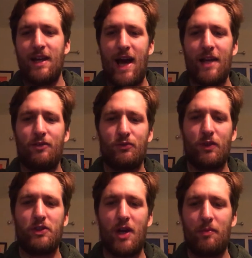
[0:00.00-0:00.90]
I had to
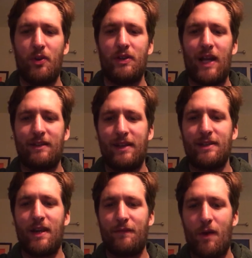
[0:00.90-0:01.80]
switch up, look at
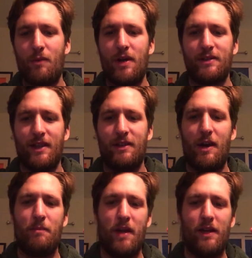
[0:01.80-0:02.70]
things different, see
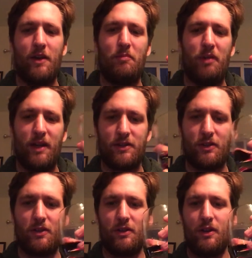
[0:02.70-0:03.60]
the bigger
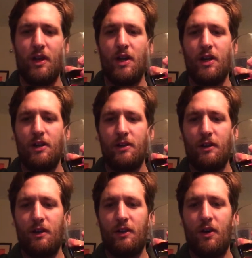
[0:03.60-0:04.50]
picture.
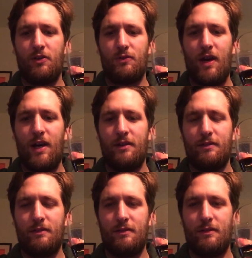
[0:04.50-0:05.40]
Those were...
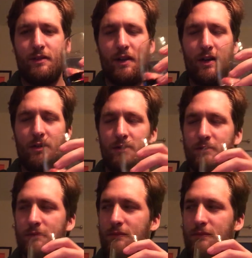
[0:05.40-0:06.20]
Oh.